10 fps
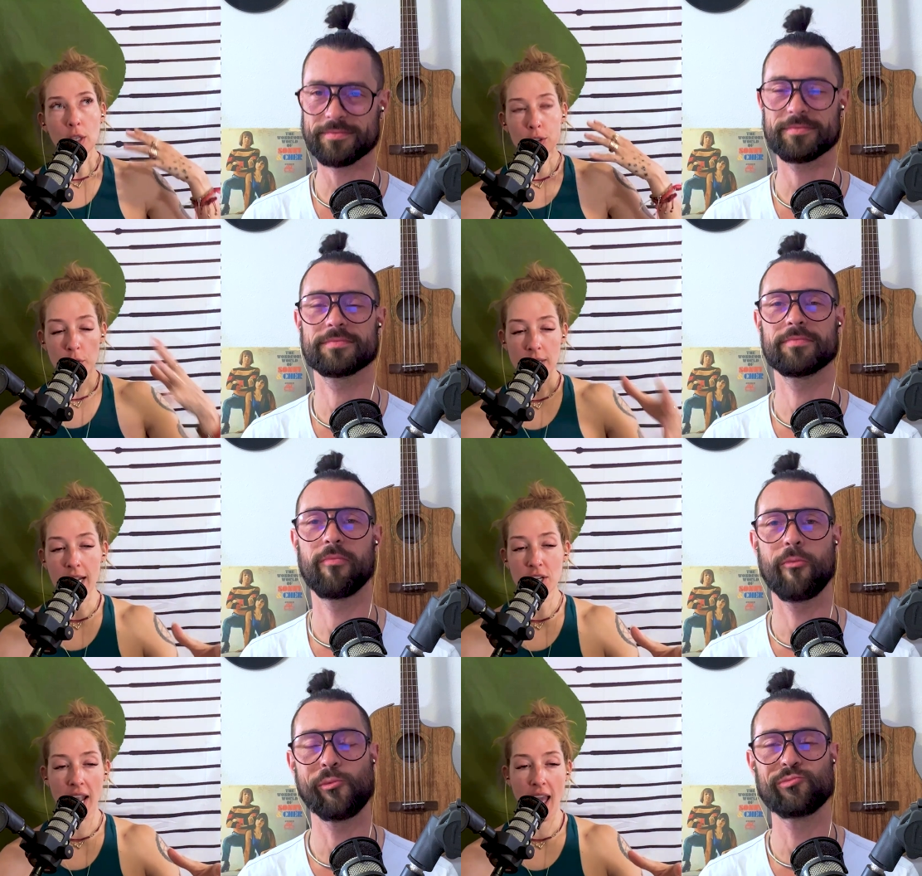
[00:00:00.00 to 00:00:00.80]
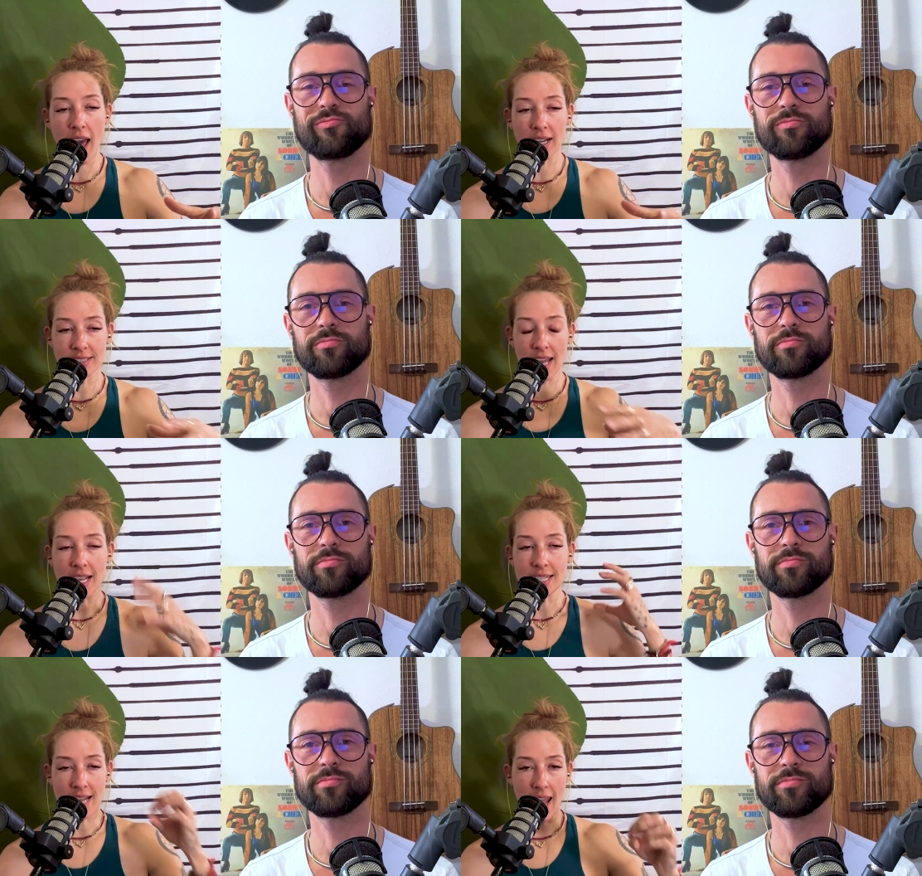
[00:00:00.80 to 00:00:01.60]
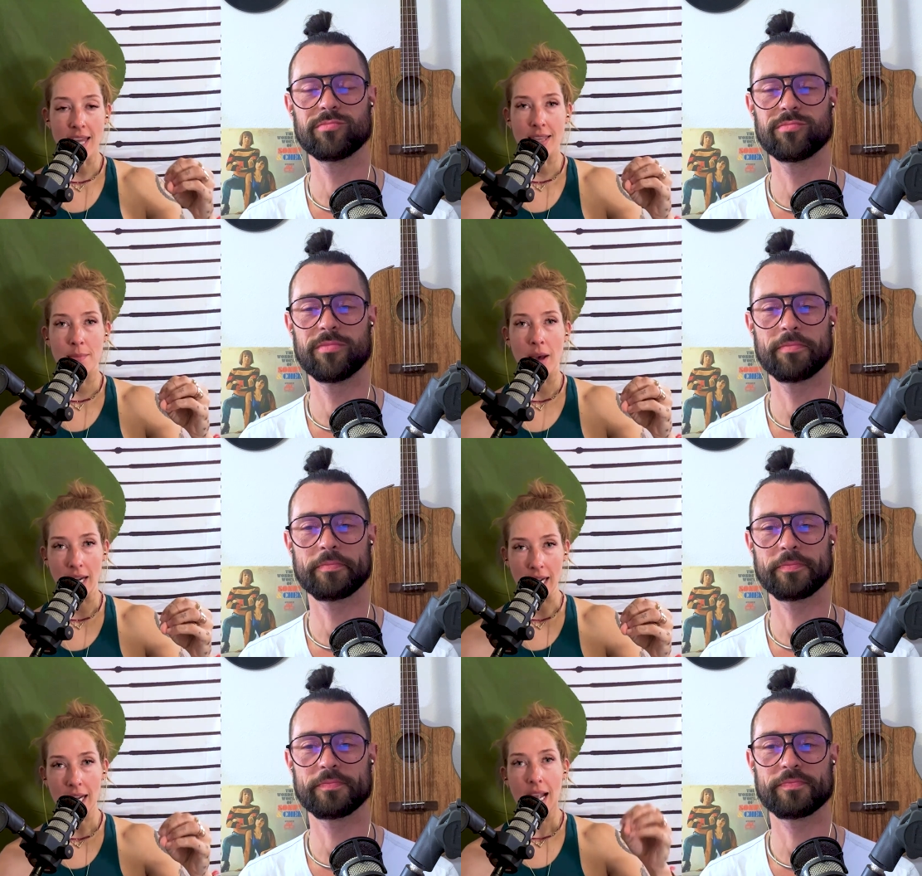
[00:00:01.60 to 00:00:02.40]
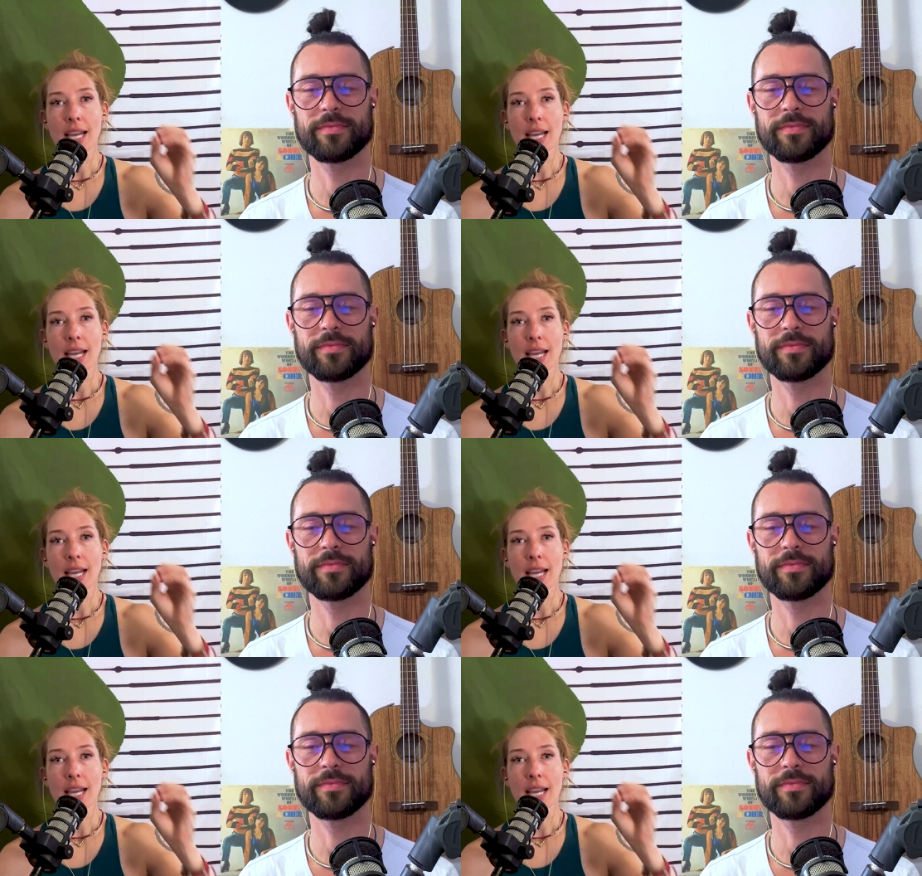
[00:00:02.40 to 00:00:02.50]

Speaker 1: So Danny J had us like take the money,